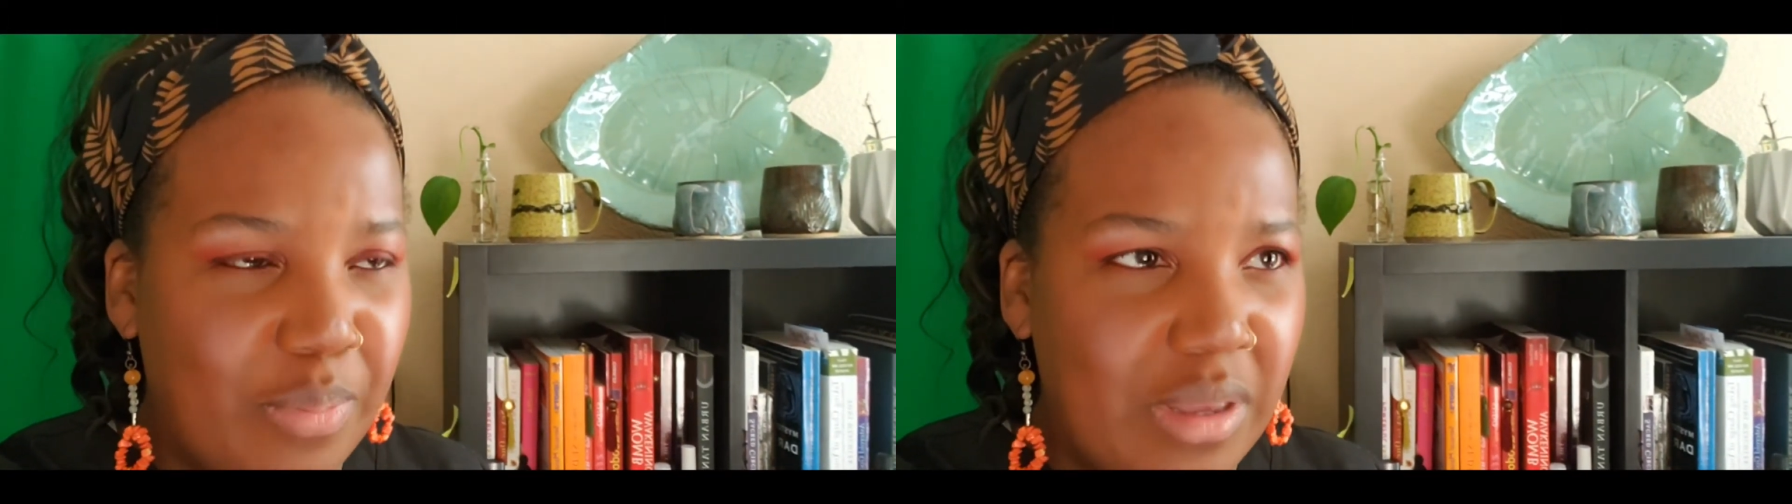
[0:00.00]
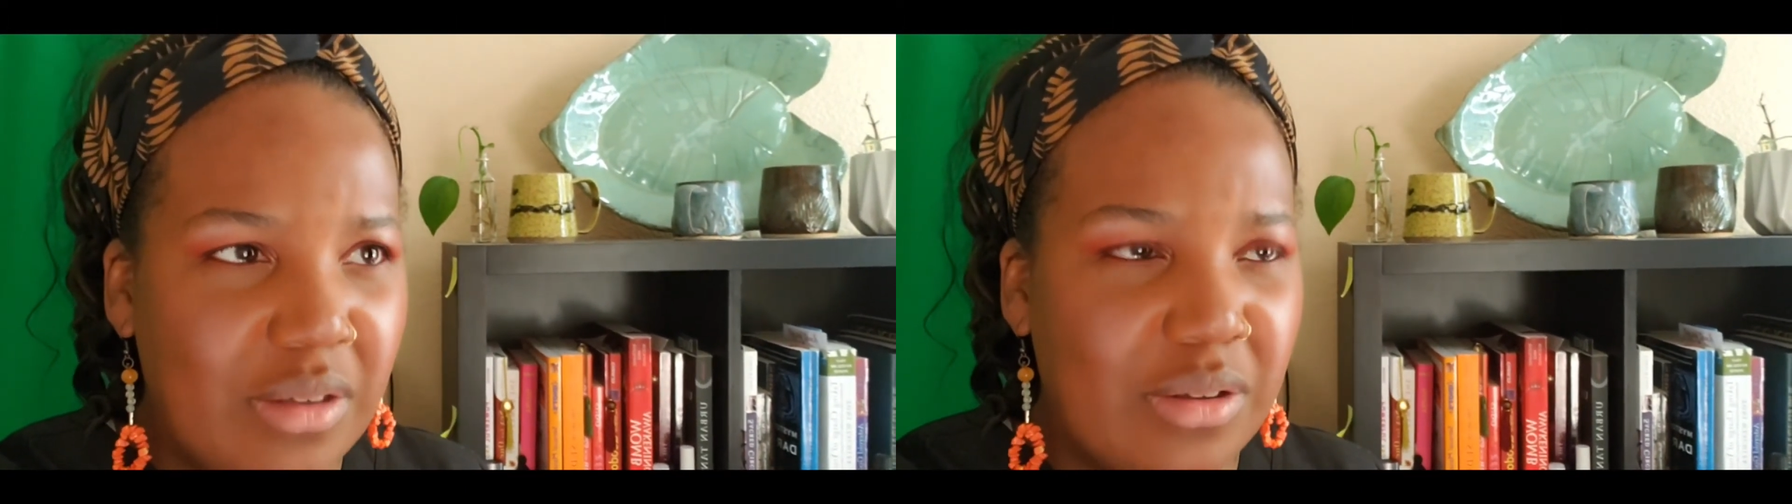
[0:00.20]

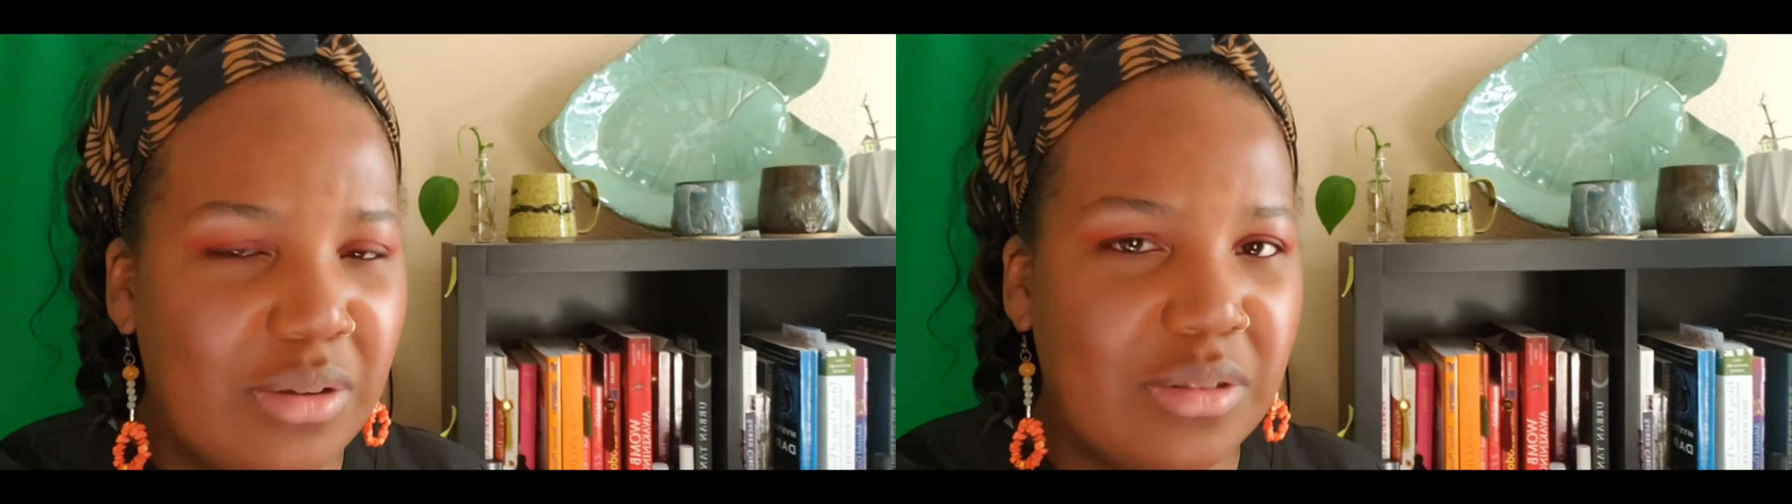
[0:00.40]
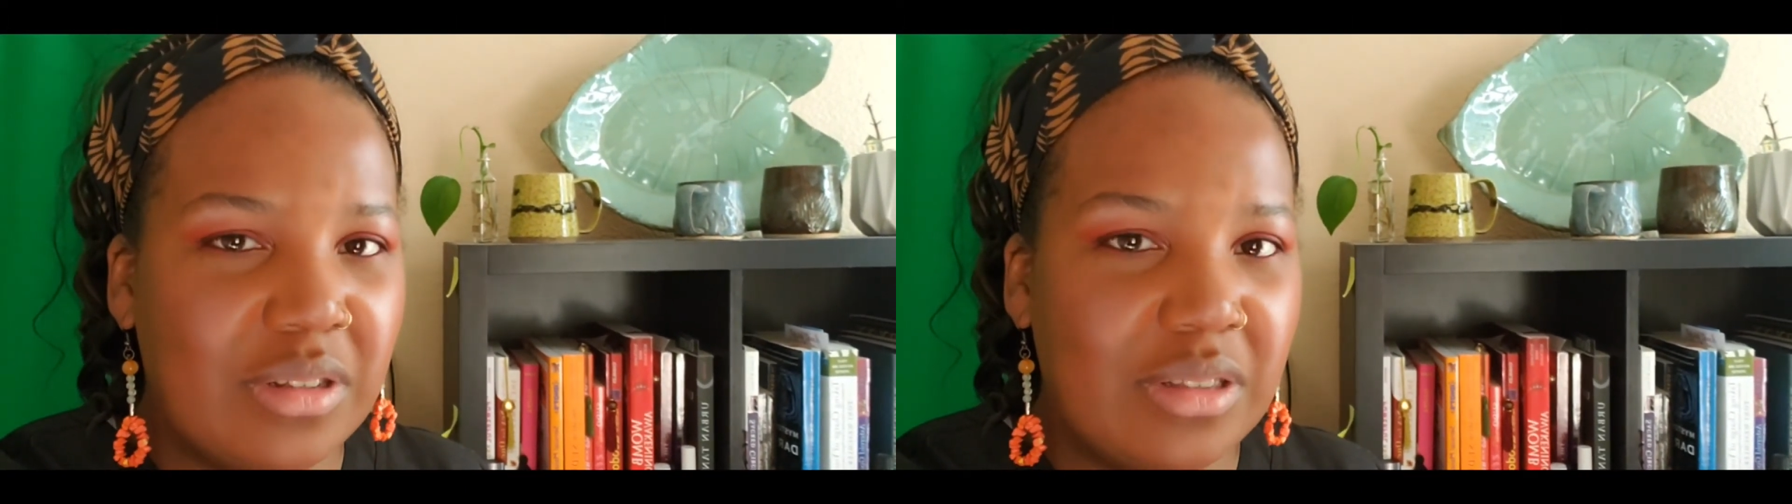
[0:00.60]

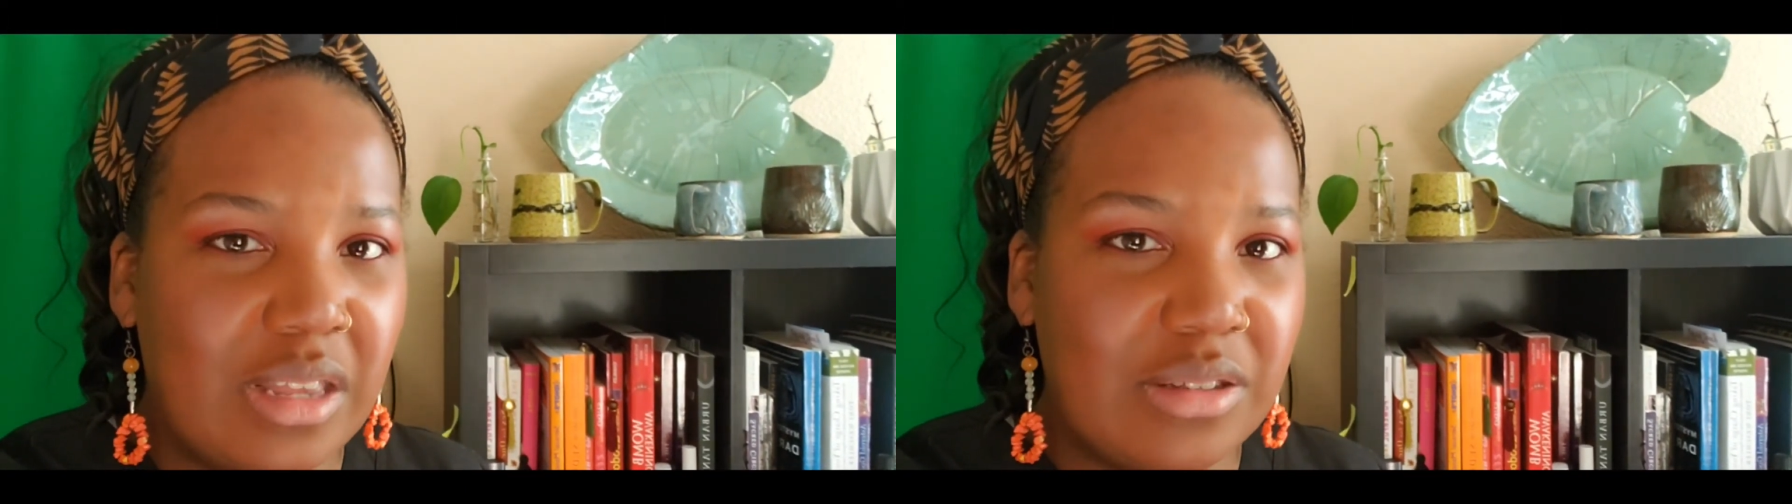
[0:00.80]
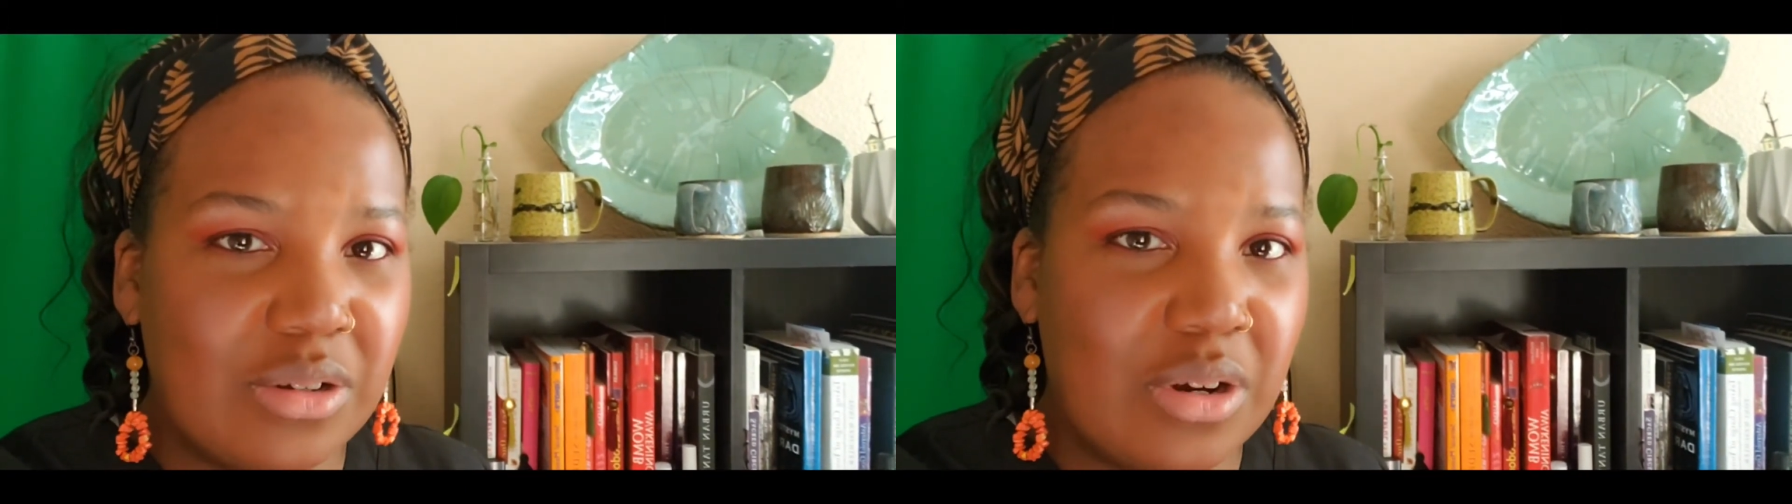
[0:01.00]
peels and
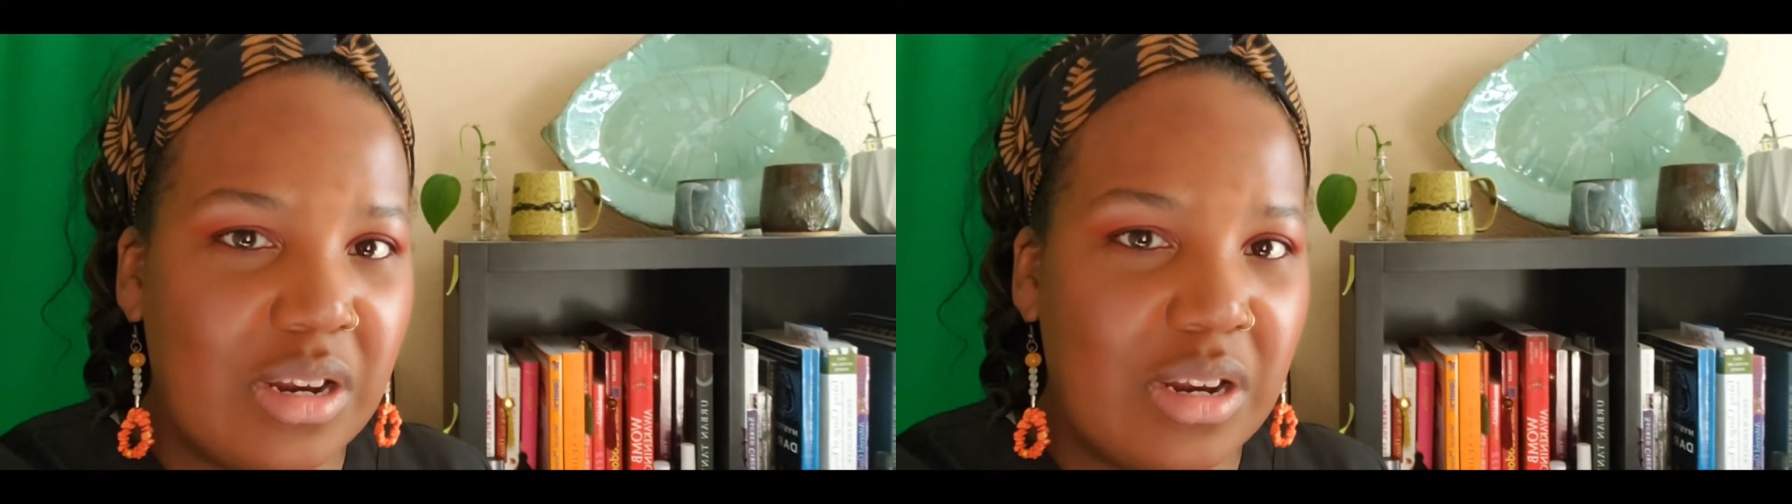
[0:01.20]
laser.